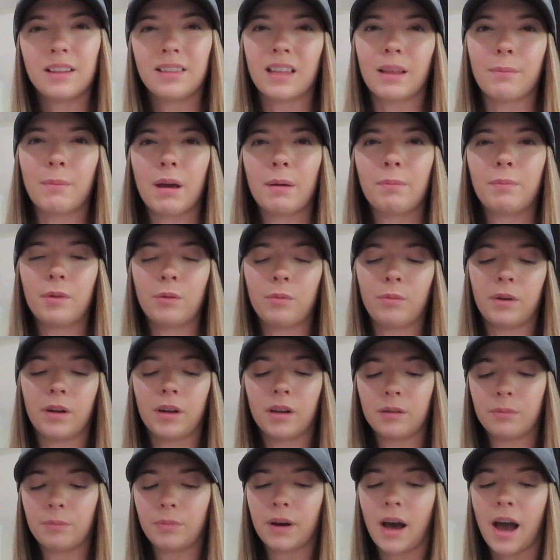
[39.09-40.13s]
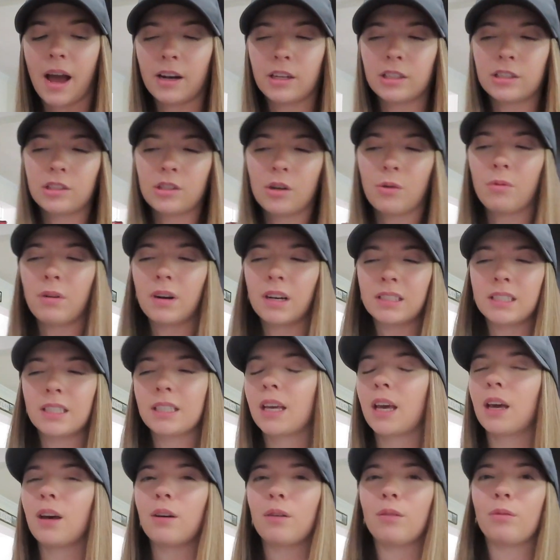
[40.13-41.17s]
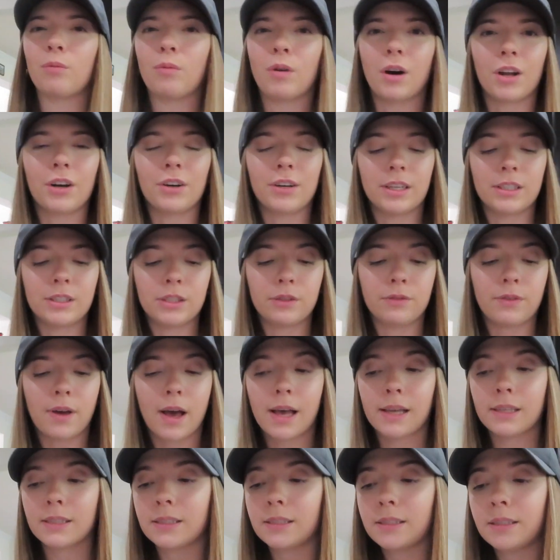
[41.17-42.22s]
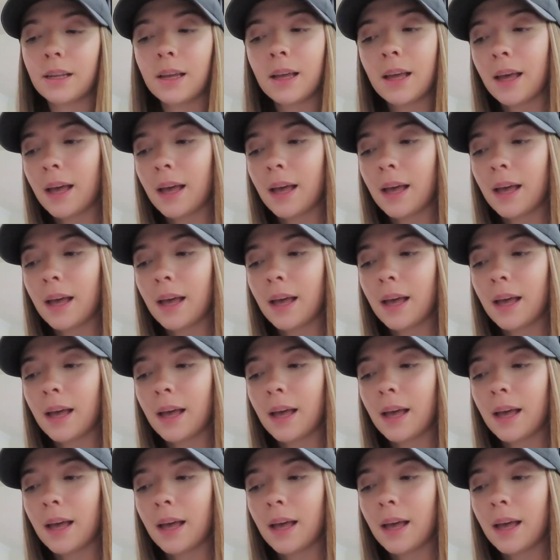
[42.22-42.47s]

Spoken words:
That might be weird, but I just don't want it to get watery too fast.